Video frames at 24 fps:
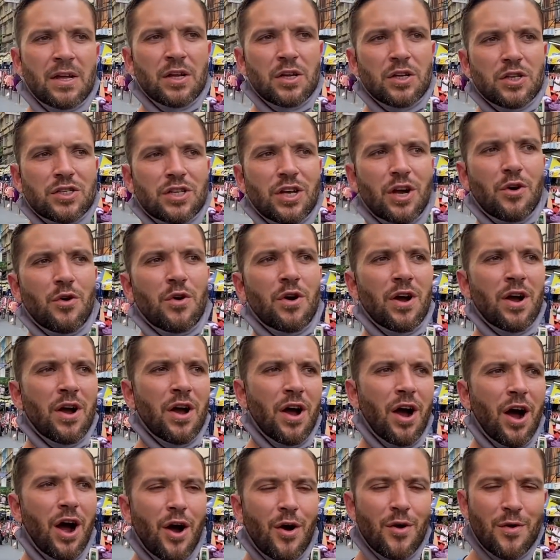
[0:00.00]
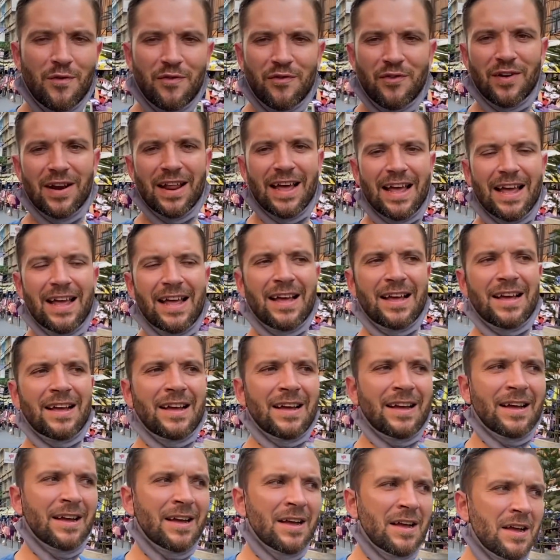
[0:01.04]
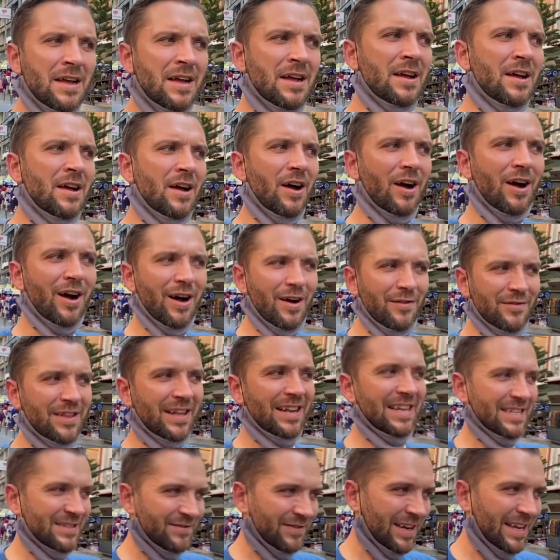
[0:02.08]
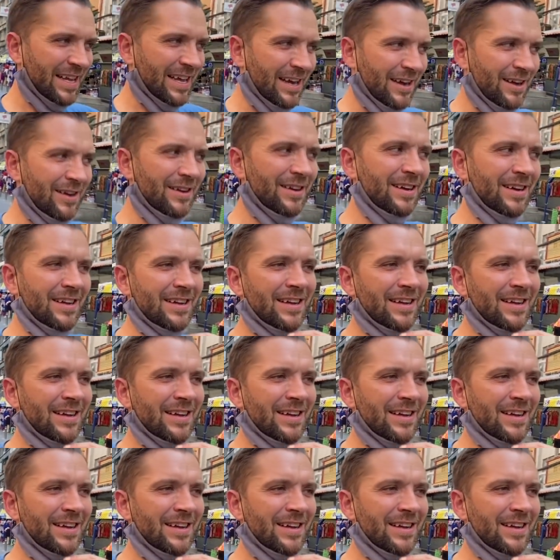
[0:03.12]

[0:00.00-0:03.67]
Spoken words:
So hopefully, after this video,